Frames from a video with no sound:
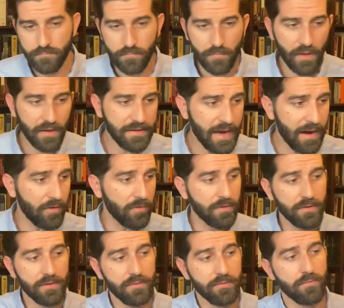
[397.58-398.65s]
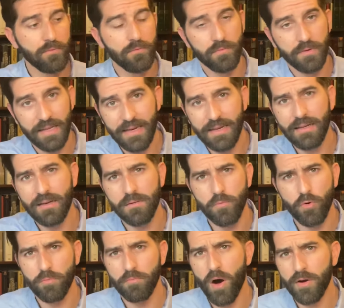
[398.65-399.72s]
now, uh, getting into more
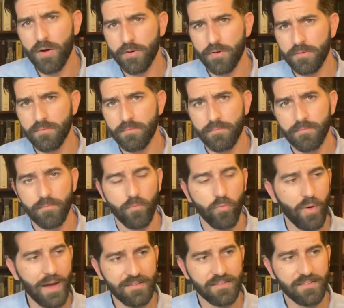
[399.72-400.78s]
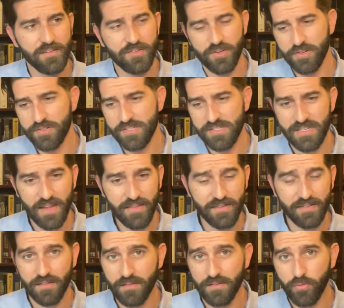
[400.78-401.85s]
modern ways the church has done this,
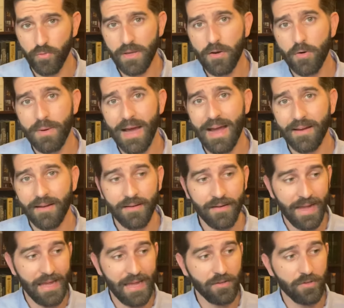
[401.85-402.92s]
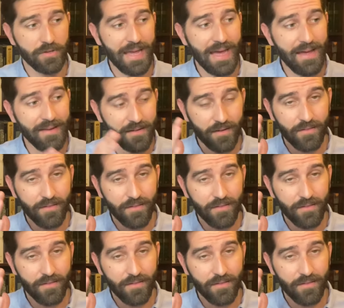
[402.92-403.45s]
because if we go back and look at,